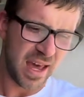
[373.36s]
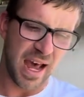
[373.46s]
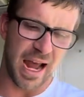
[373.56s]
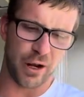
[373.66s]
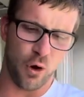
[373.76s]

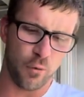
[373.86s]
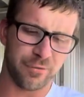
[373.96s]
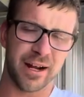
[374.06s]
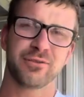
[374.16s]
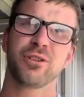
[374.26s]
out of
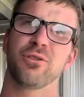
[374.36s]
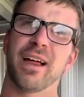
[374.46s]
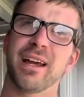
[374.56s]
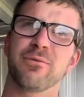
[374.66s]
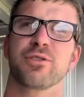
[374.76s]
052
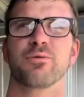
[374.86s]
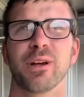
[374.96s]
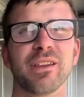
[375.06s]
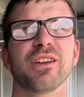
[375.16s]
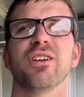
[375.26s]
light, which is
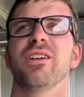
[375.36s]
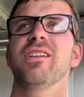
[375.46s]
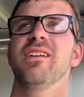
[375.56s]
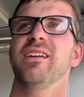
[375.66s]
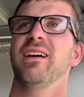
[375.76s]
really good.
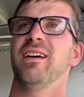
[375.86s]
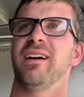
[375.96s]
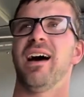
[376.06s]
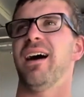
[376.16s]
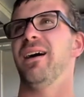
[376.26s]

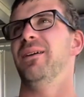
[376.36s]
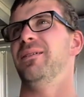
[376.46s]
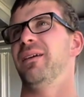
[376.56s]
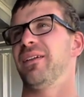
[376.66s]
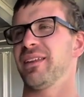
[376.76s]

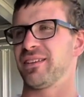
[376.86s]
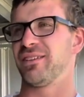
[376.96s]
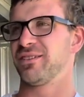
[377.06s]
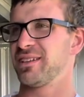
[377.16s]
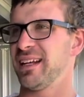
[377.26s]
I think
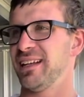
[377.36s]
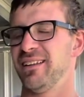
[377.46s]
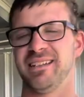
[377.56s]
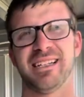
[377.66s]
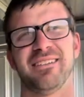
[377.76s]
the key to
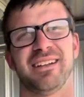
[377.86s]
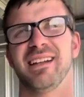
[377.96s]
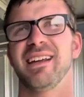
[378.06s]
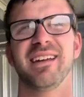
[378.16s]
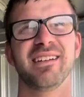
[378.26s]
these
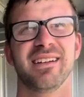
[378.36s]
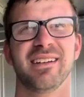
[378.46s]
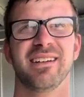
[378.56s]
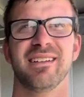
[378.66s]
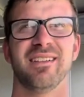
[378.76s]
LED
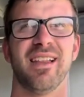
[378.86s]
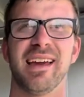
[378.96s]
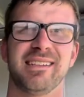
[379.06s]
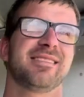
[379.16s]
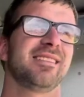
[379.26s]

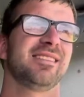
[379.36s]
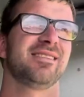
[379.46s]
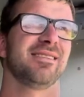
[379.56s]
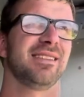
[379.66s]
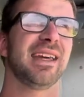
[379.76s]
lights
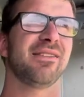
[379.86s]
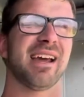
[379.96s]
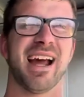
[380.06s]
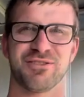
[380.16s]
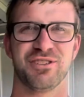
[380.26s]
is leaving
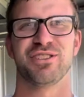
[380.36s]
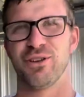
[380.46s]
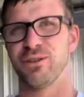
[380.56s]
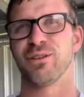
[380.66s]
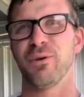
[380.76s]
it actually
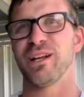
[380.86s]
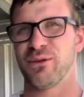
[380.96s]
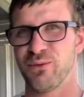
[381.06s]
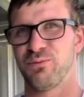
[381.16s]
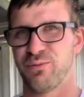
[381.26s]
sooner than what
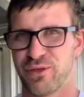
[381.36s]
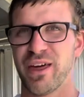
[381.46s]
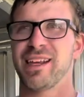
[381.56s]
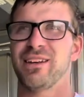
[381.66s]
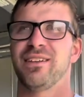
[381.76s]
you
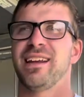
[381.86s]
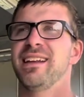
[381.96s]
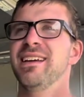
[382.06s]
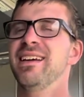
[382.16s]
think you need.